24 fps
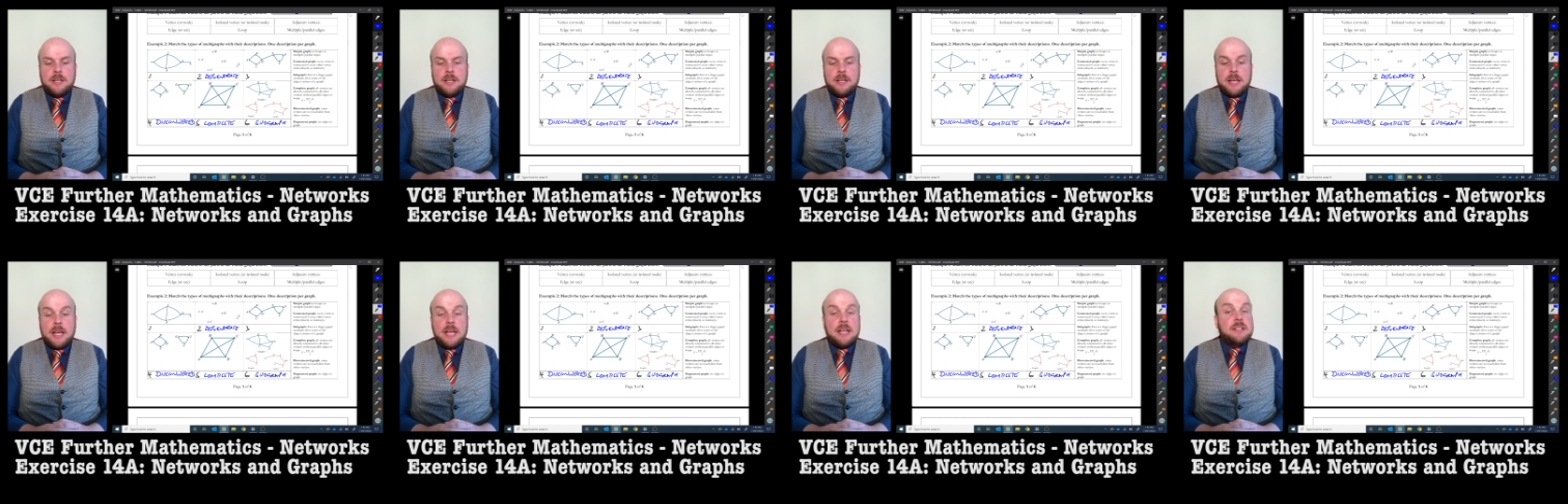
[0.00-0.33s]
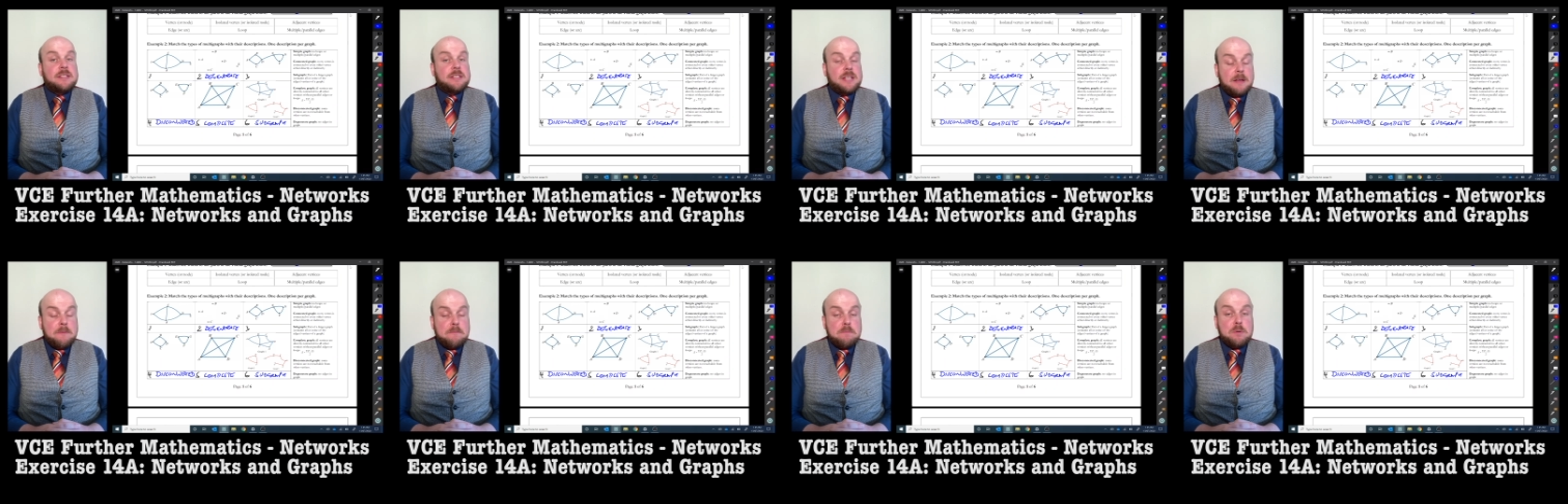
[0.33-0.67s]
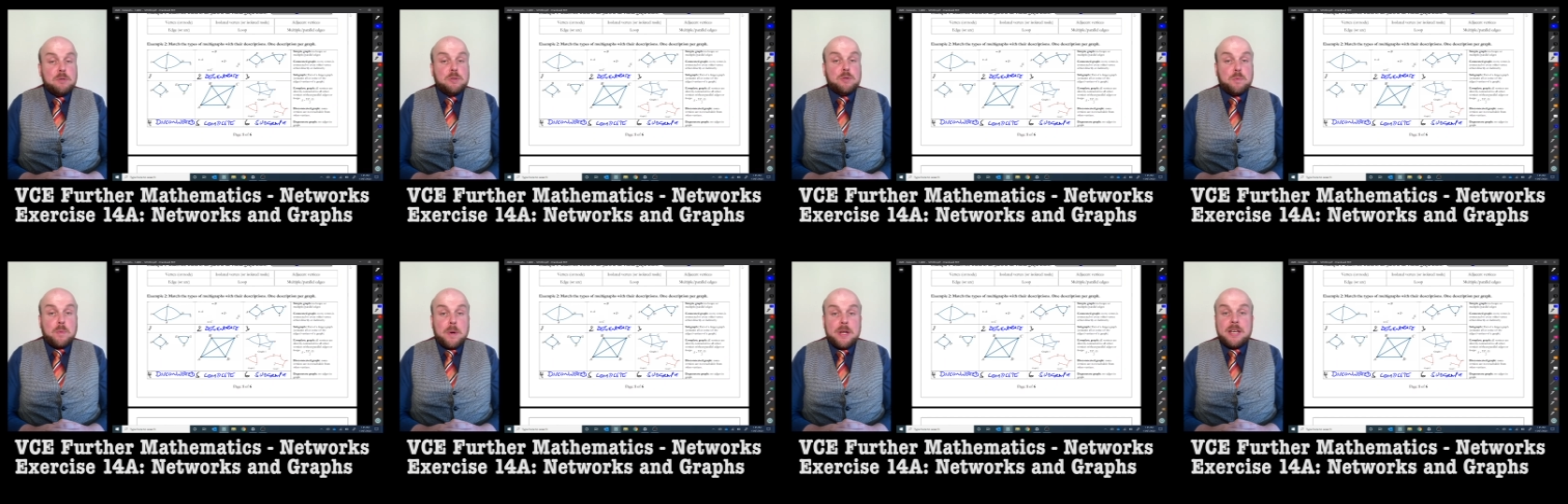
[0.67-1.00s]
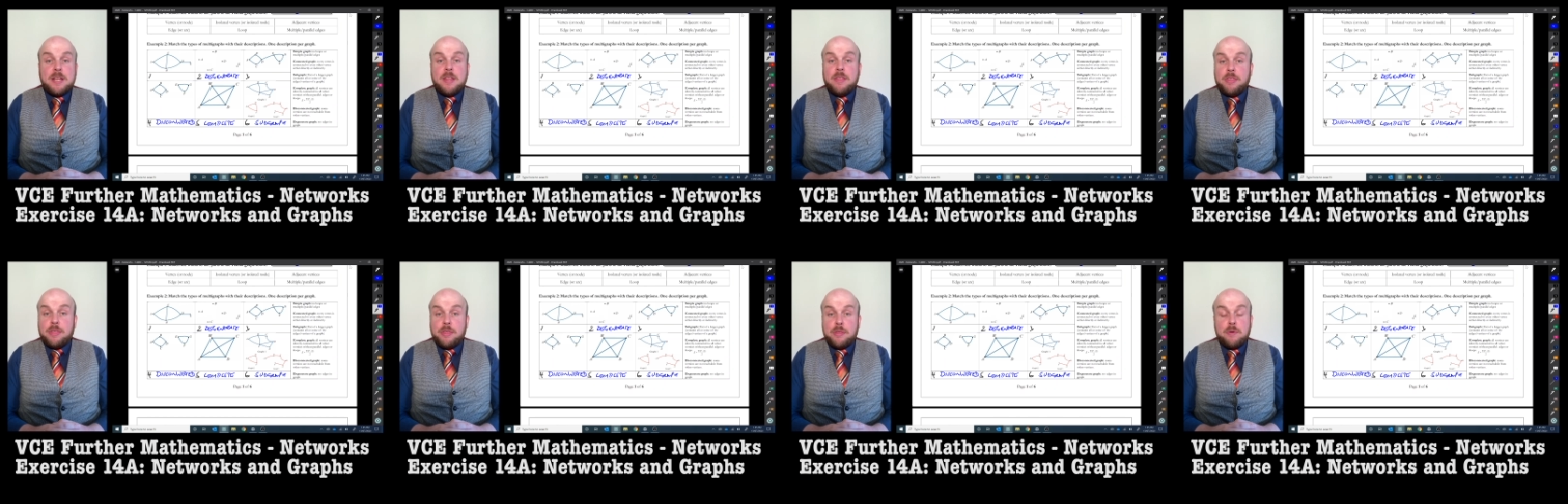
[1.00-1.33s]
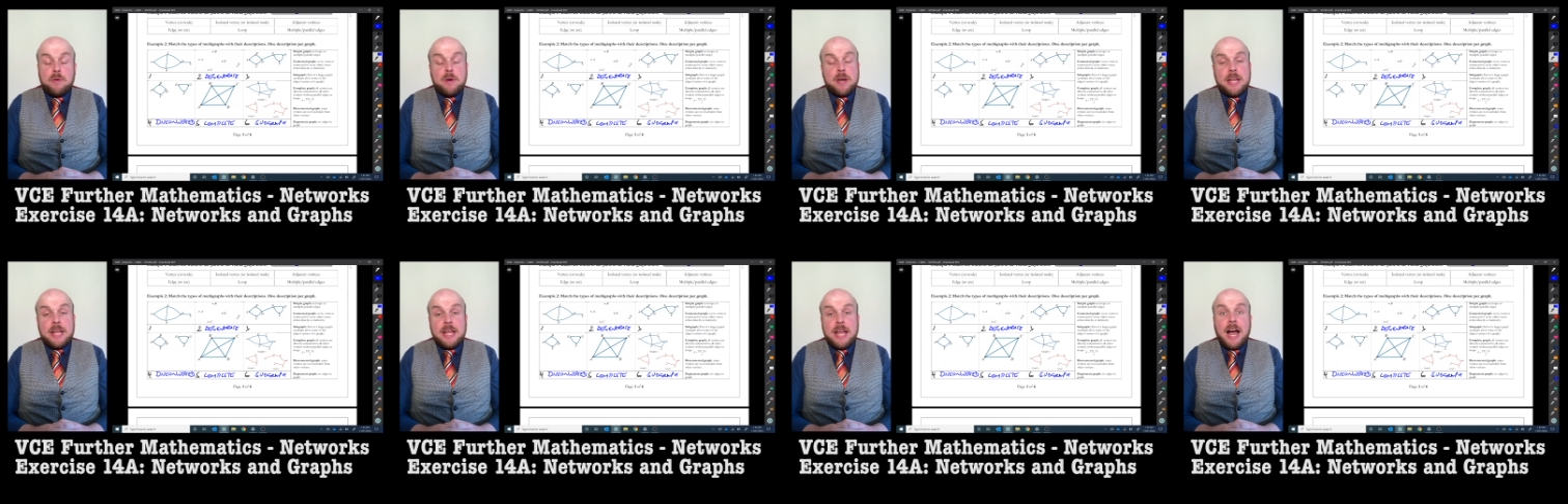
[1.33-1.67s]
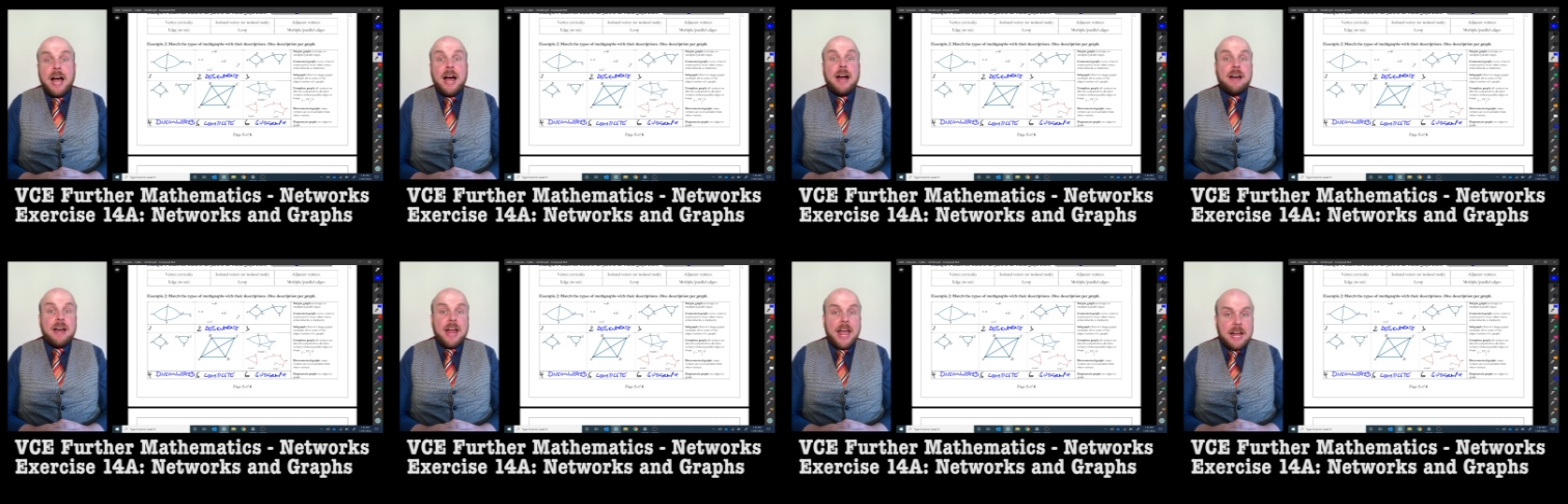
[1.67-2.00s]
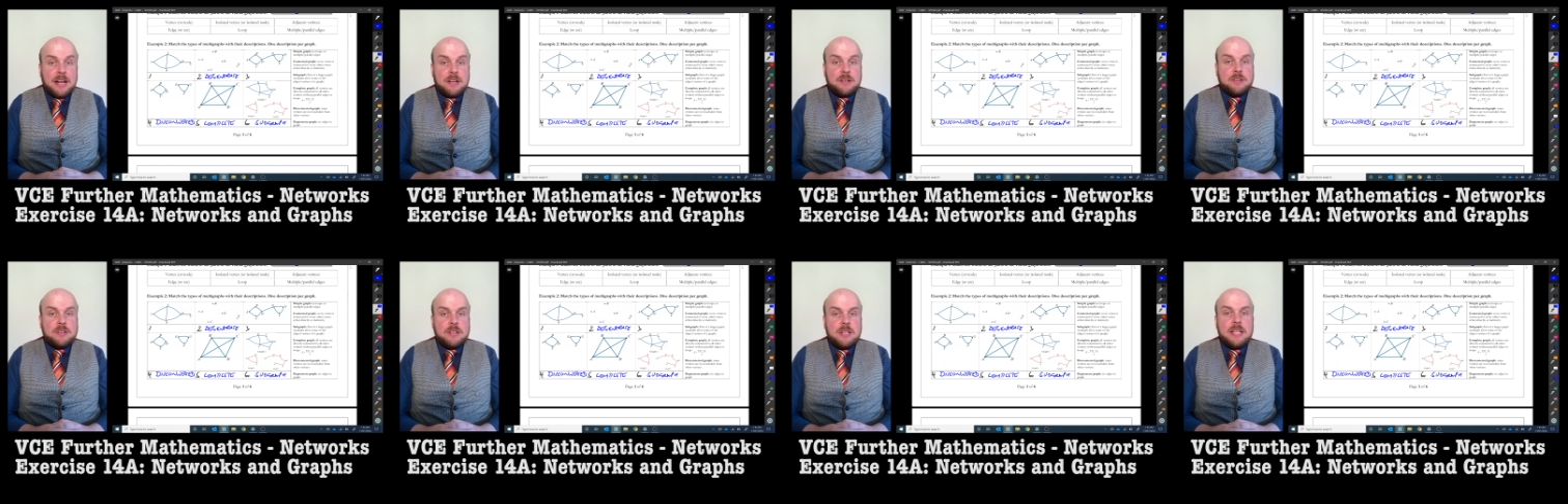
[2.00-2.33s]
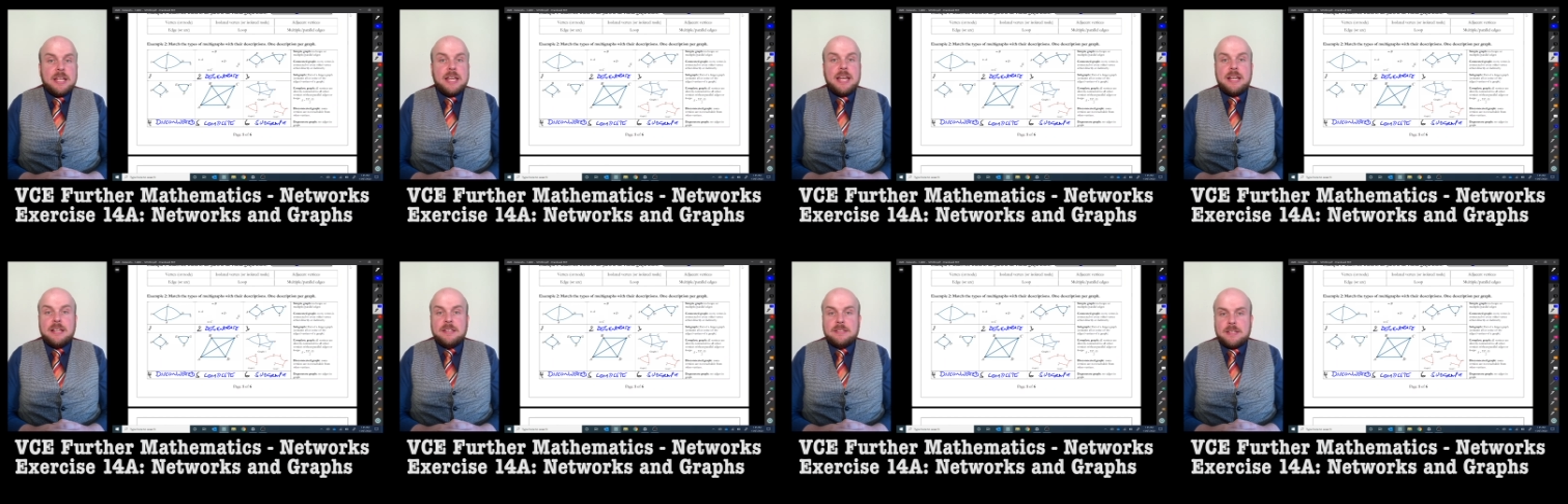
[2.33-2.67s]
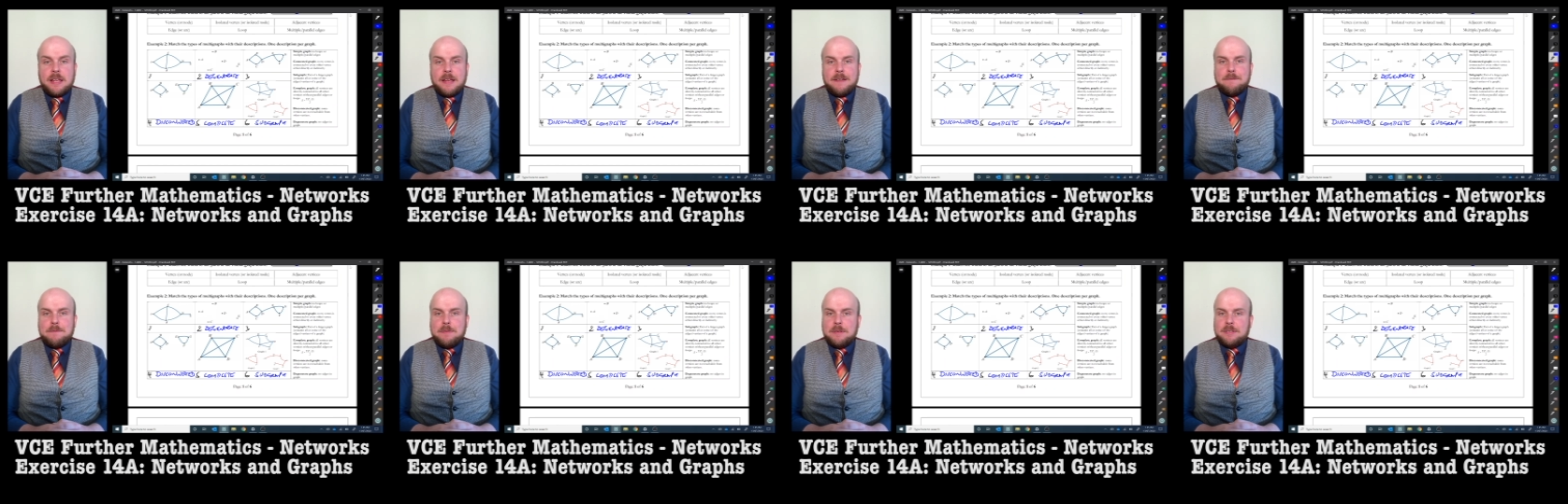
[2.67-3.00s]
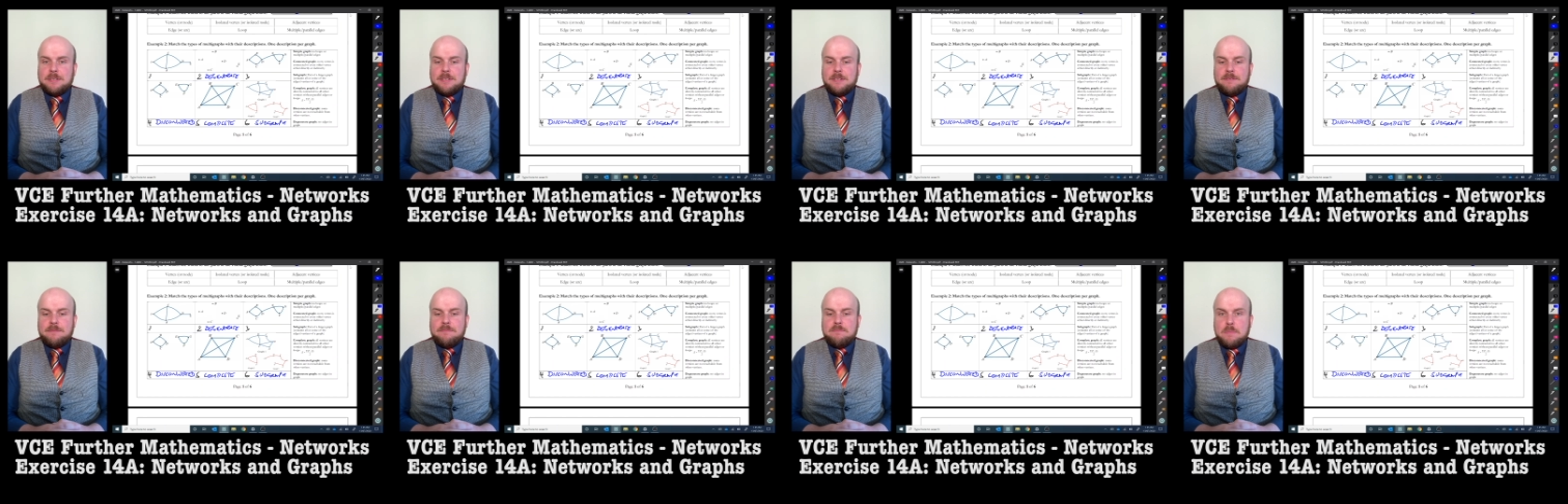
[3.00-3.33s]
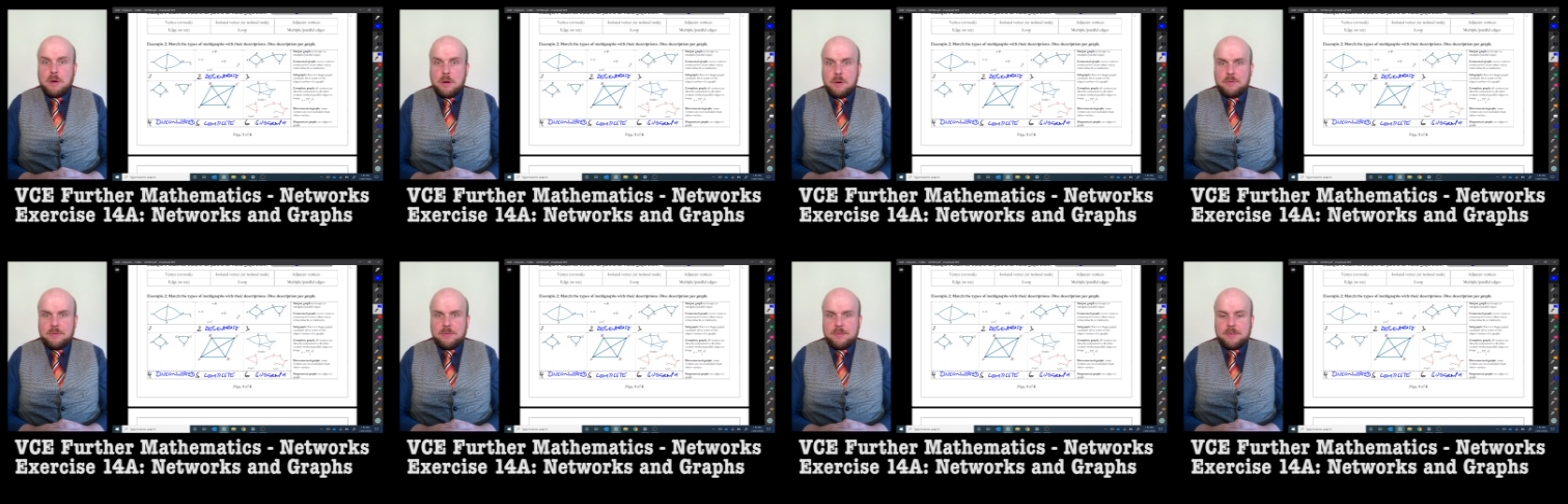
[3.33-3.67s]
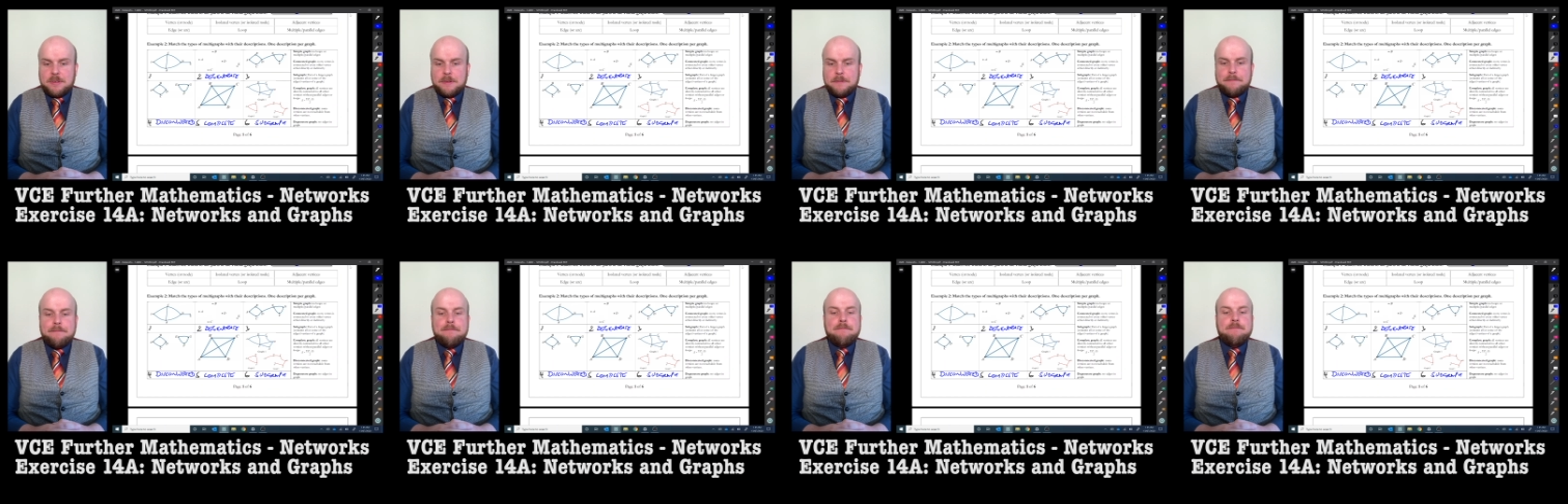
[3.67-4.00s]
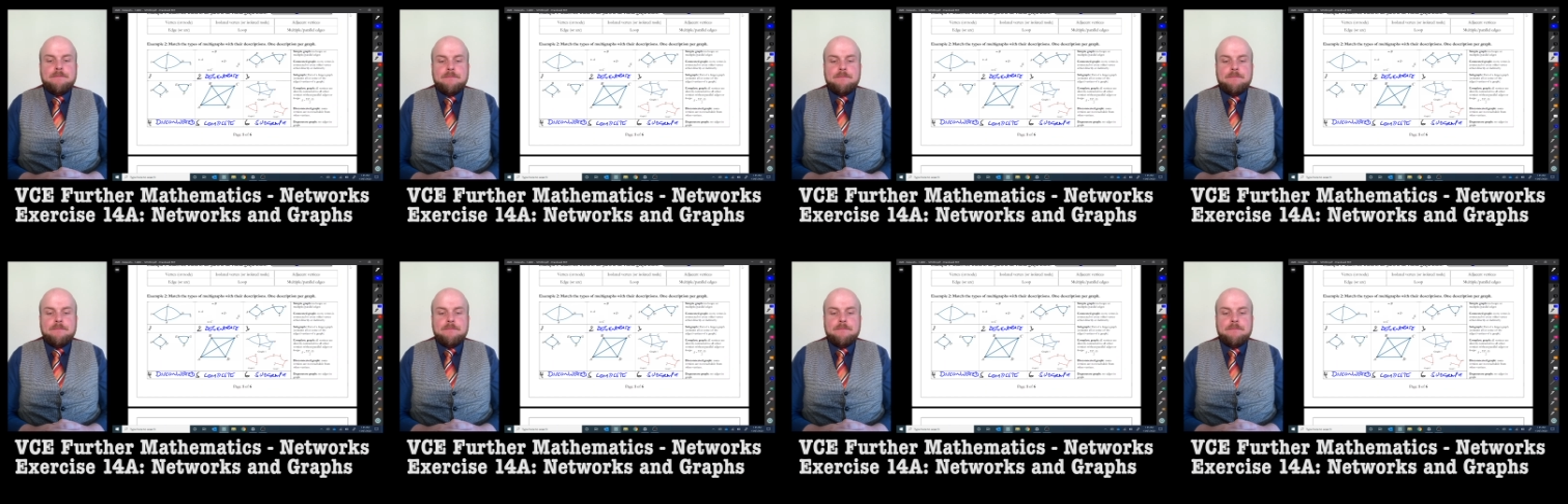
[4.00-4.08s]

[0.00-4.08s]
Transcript: Examples one and three are actually examples of both.